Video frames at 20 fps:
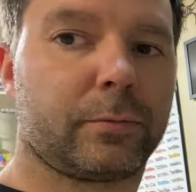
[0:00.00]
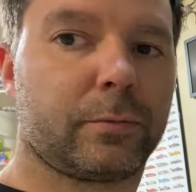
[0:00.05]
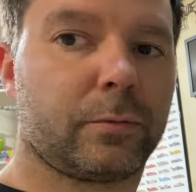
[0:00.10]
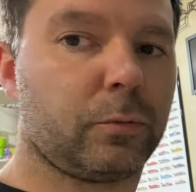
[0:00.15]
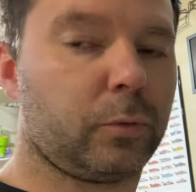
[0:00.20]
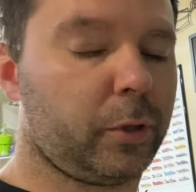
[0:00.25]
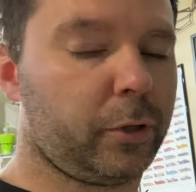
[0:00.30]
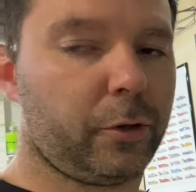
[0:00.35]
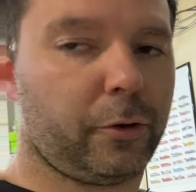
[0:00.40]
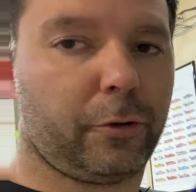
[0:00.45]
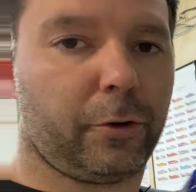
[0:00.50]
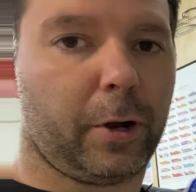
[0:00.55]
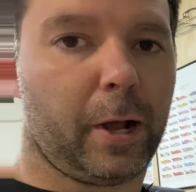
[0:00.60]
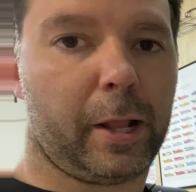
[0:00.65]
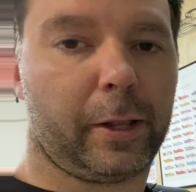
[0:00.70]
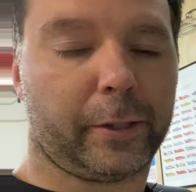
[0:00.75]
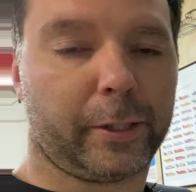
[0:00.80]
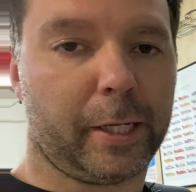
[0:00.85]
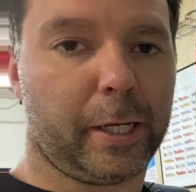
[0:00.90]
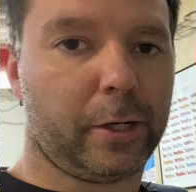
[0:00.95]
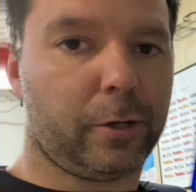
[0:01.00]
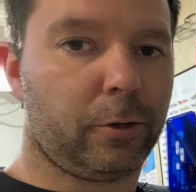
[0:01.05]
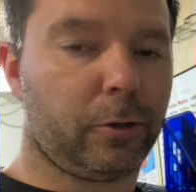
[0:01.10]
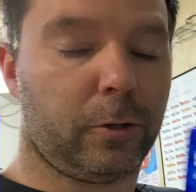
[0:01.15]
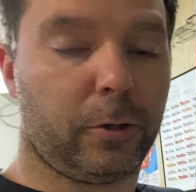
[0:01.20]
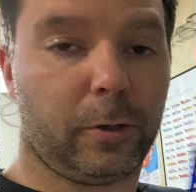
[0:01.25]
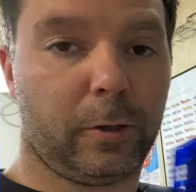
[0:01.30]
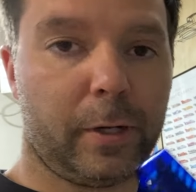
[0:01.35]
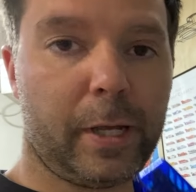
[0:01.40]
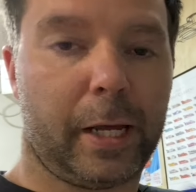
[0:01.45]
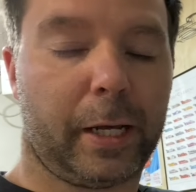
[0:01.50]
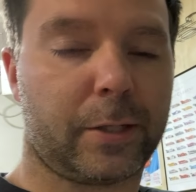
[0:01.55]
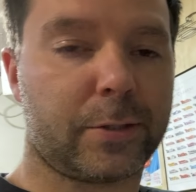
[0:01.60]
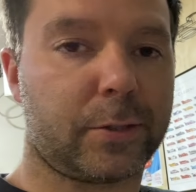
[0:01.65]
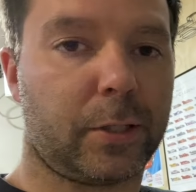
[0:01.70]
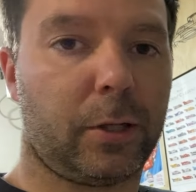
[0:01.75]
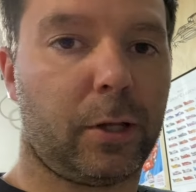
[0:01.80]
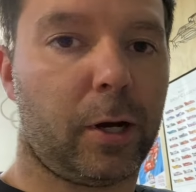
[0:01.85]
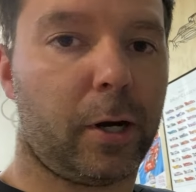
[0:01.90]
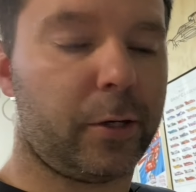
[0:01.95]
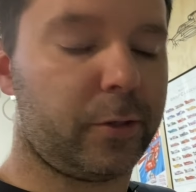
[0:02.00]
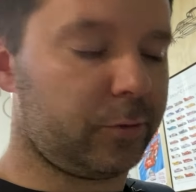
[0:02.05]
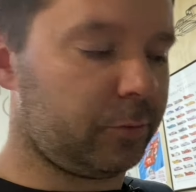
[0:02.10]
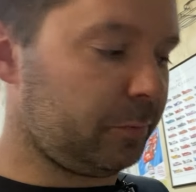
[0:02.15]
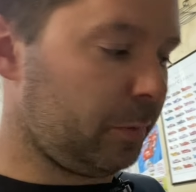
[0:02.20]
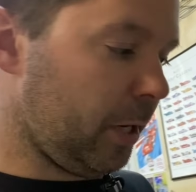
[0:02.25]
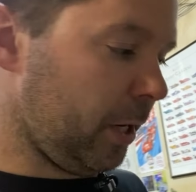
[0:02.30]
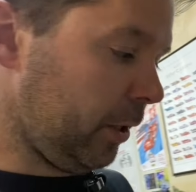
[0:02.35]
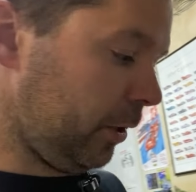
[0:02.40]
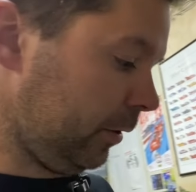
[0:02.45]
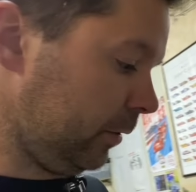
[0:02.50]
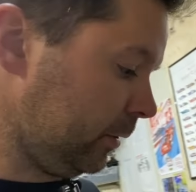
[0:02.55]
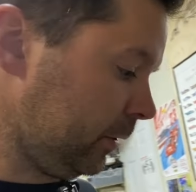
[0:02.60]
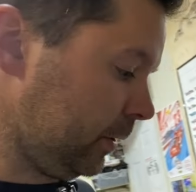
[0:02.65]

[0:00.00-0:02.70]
whether they're alligator or XLR, doesn't matter.